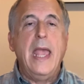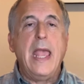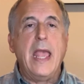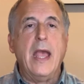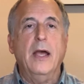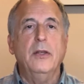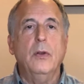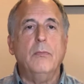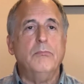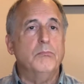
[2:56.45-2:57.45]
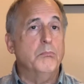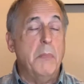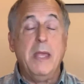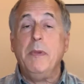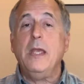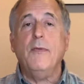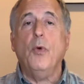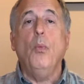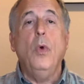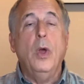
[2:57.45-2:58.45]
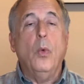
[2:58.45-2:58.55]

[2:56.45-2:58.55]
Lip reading: and maybe even